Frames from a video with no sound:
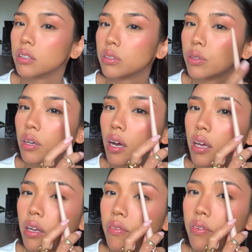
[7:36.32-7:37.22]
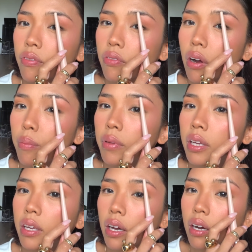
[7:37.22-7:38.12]
So kind of from
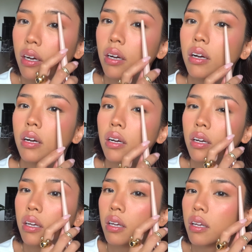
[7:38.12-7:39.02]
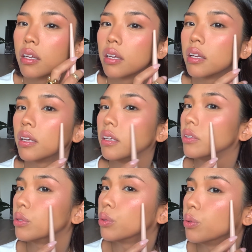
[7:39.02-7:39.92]
here
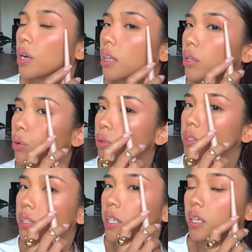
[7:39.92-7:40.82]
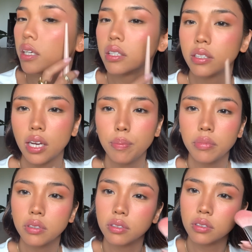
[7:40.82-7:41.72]
into a little C shape.
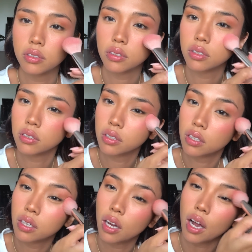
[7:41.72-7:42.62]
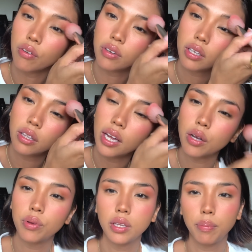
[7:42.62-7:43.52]
I really
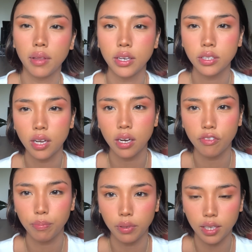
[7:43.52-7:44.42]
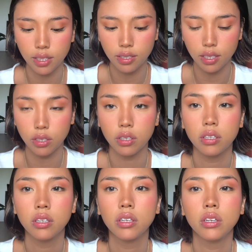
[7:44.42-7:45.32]
like when the blush kind of bleeds in
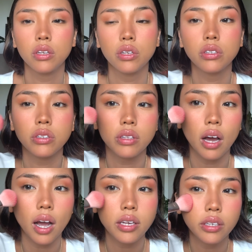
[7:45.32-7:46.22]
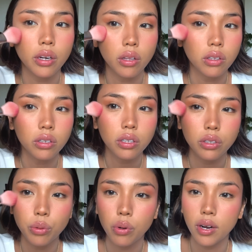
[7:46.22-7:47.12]
to the eyeshadow look.
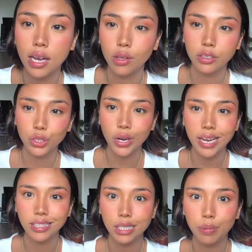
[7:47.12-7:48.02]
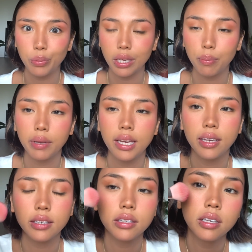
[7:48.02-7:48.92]
Don't worry, it looks crazy, but we're gonna
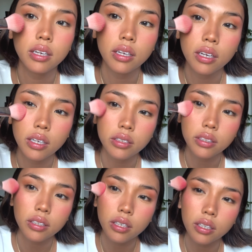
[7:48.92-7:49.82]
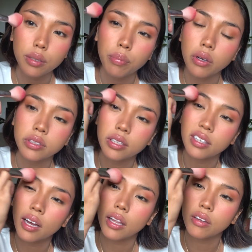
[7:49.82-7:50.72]
blend. Just gonna deposit
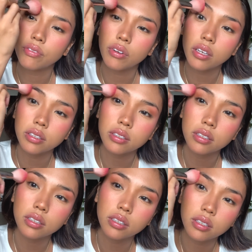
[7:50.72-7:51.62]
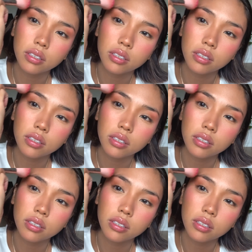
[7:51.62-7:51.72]
the color first.